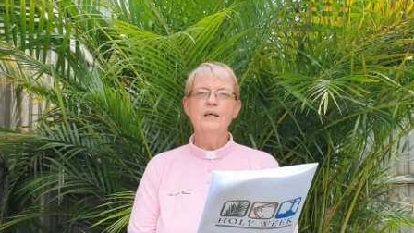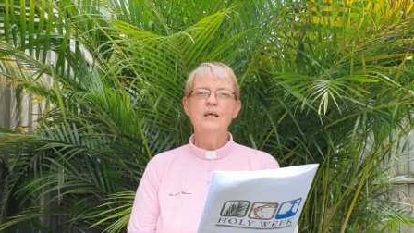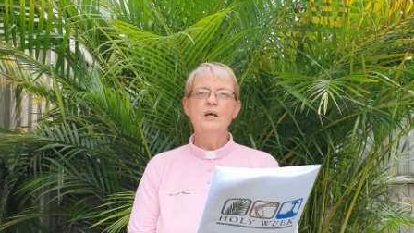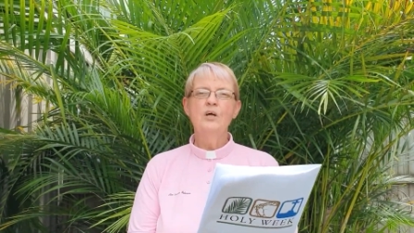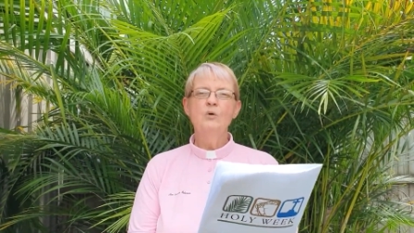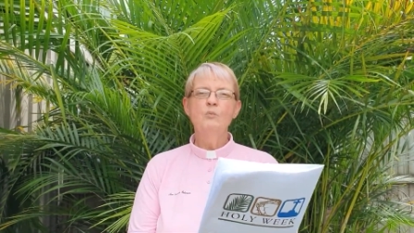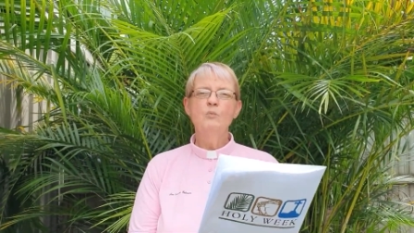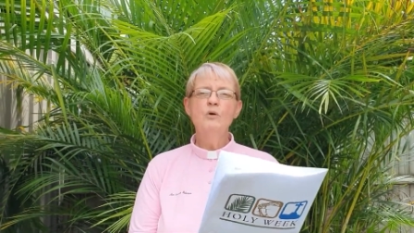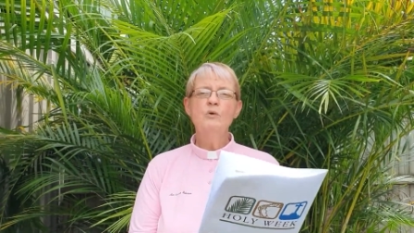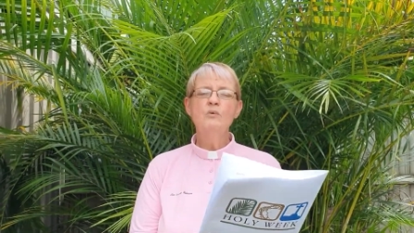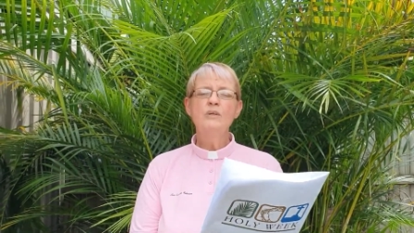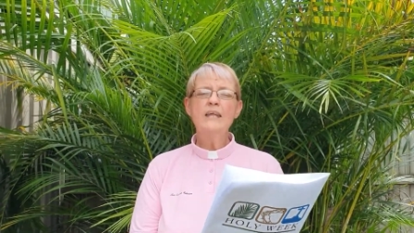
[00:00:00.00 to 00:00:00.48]

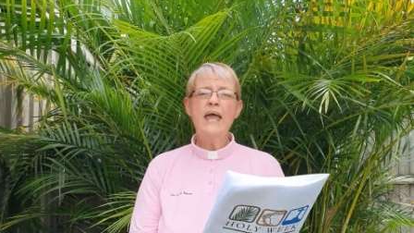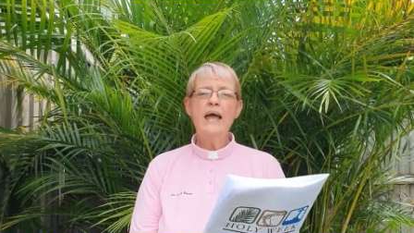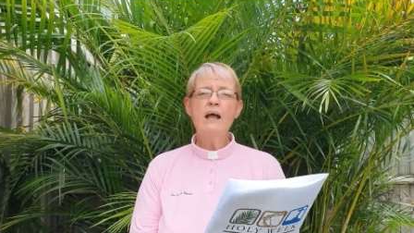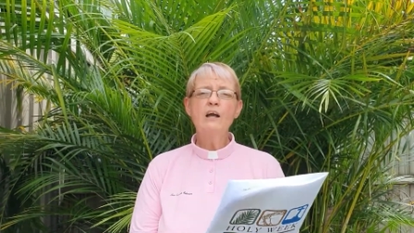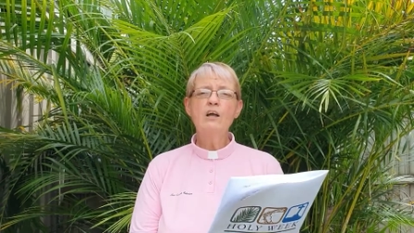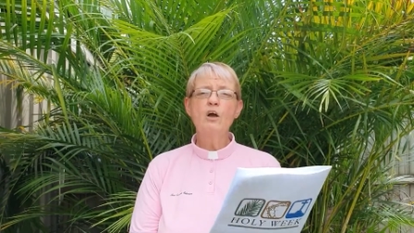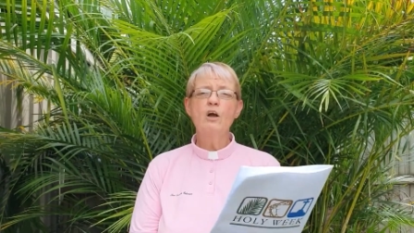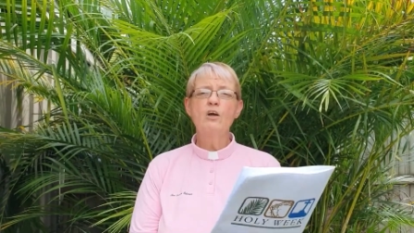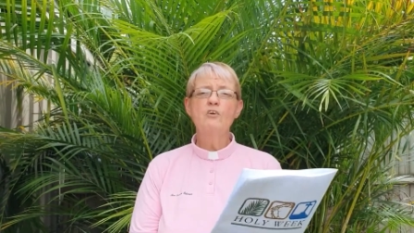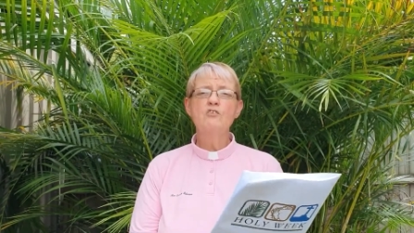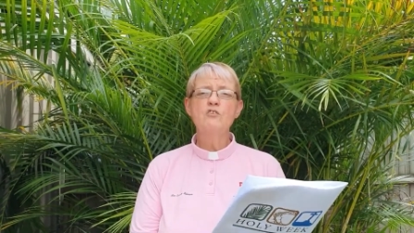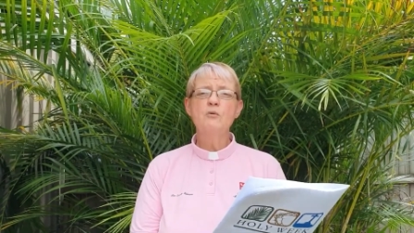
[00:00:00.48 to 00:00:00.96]
We're now
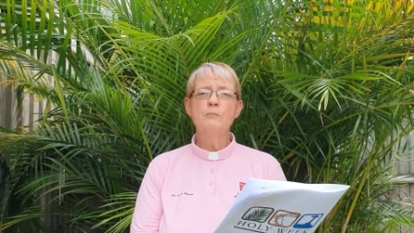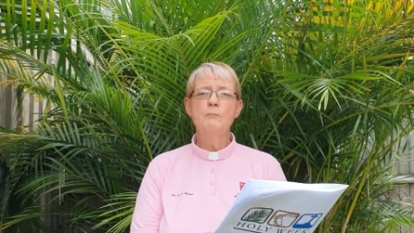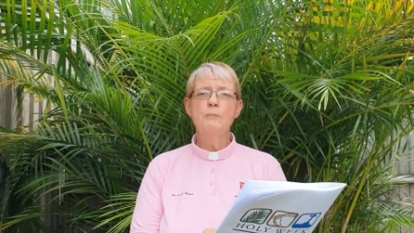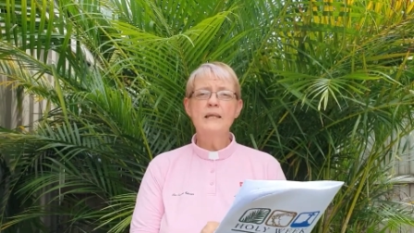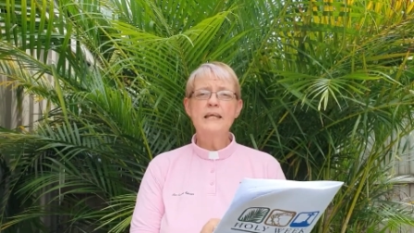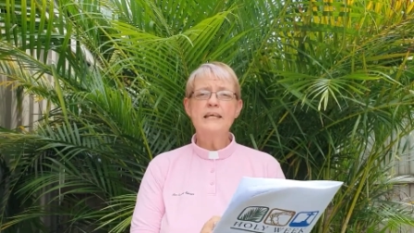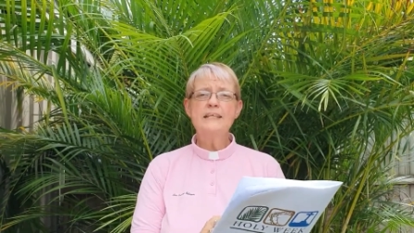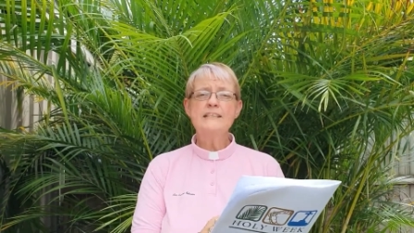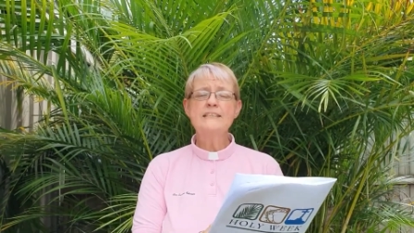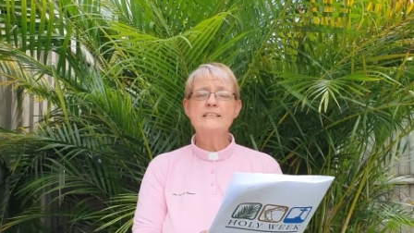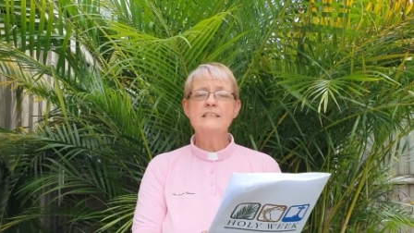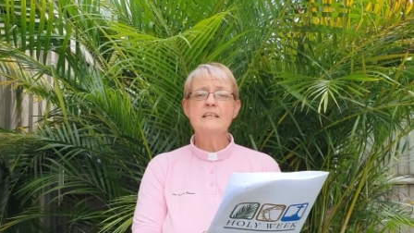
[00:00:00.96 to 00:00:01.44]
going to
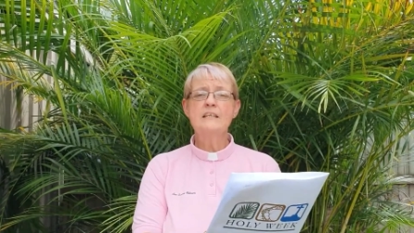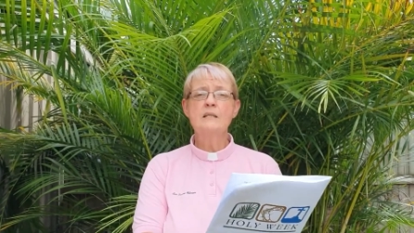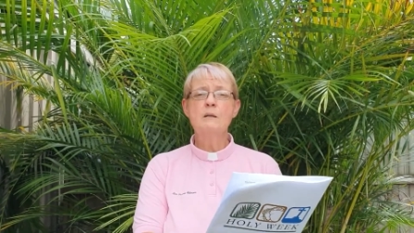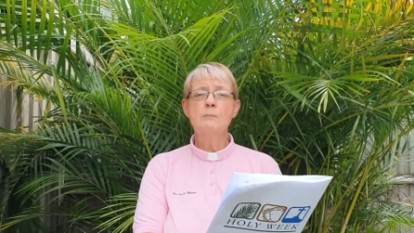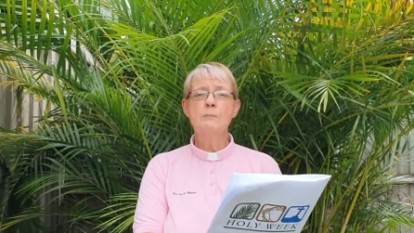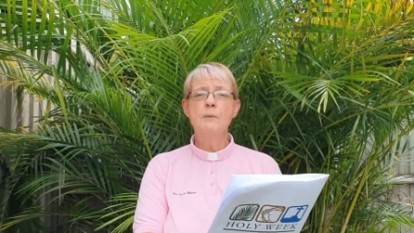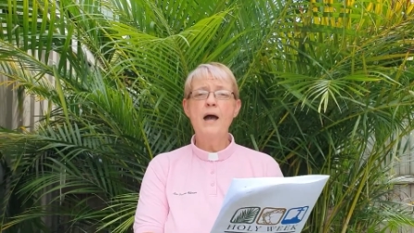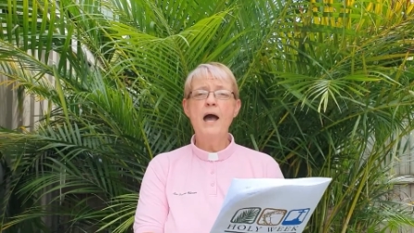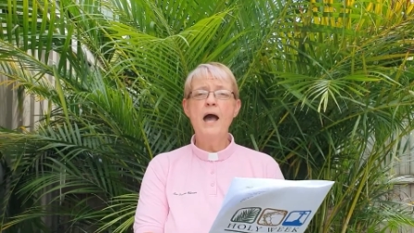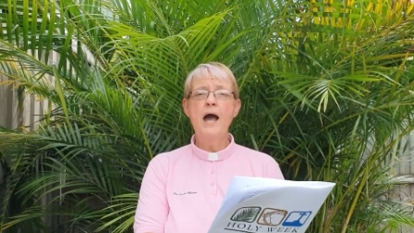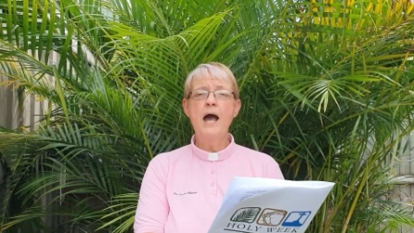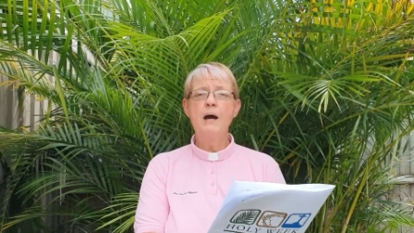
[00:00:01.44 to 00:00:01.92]
bless the
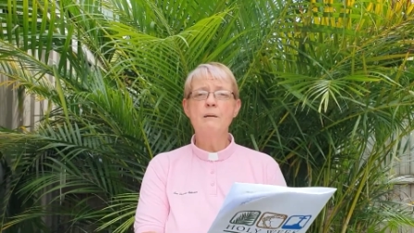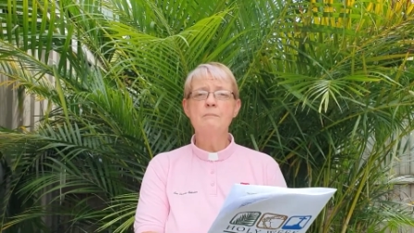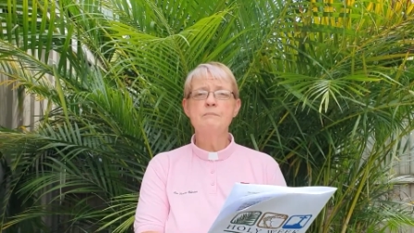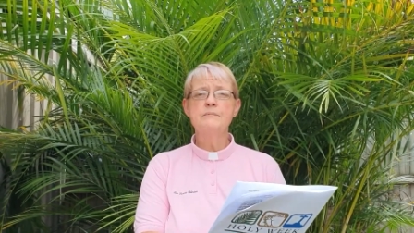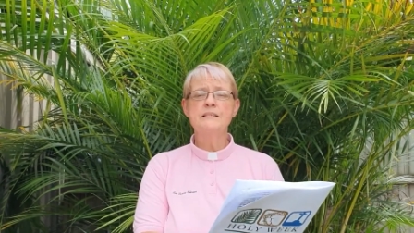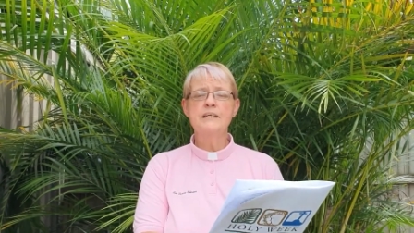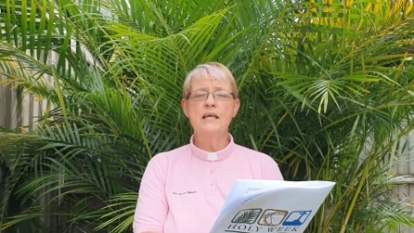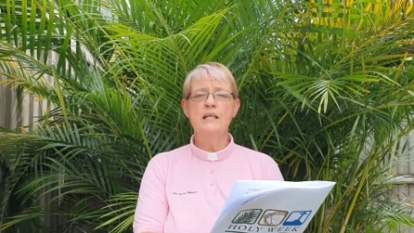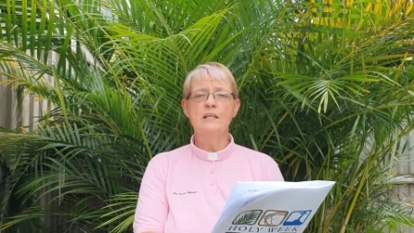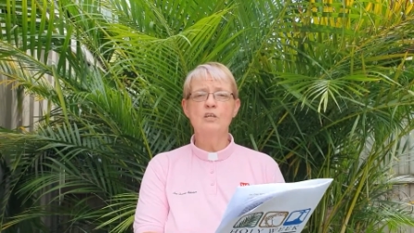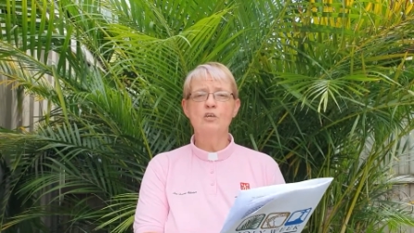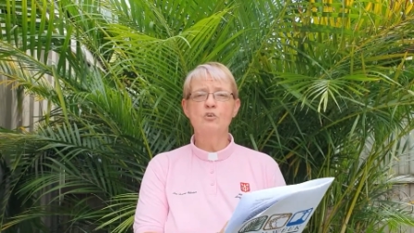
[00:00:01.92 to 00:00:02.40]
palms
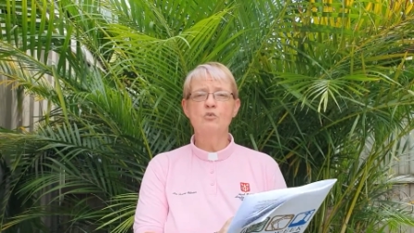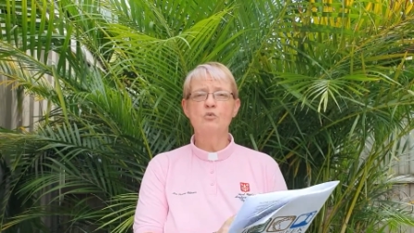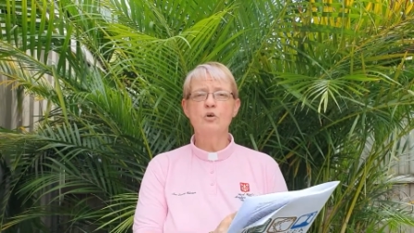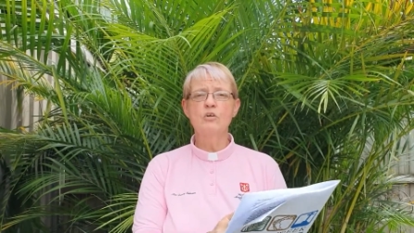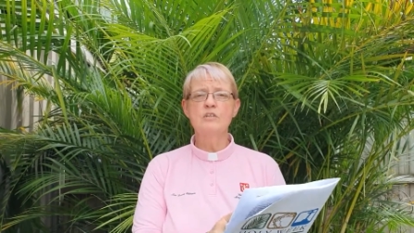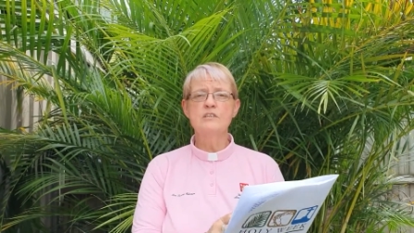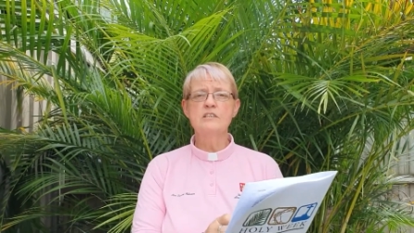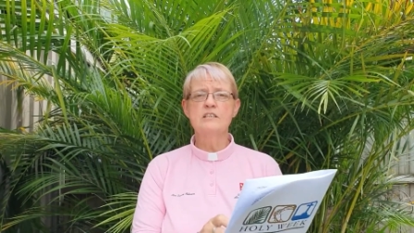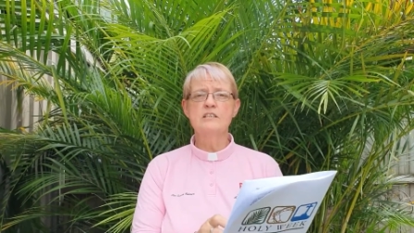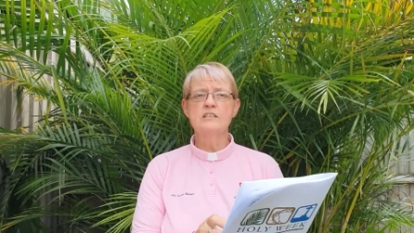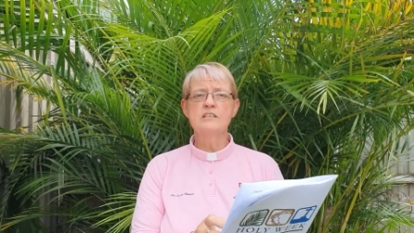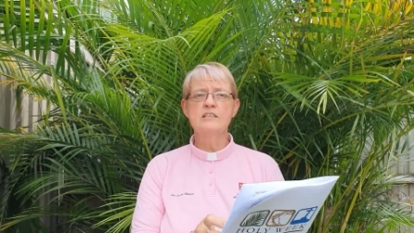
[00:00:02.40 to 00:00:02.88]
and the
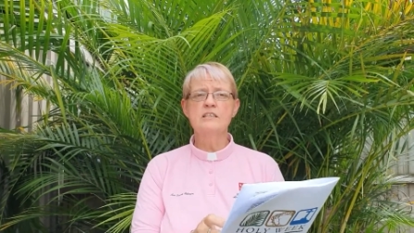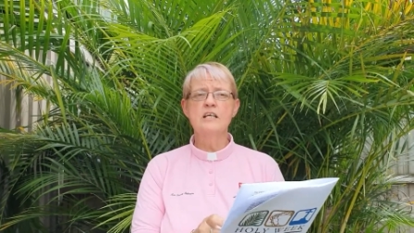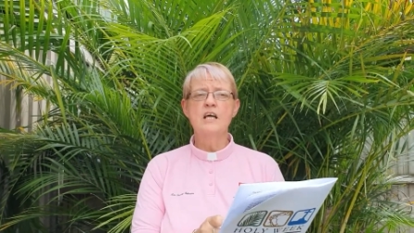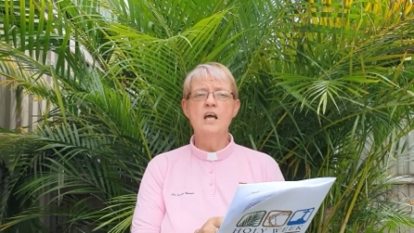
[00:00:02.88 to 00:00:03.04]
crosses,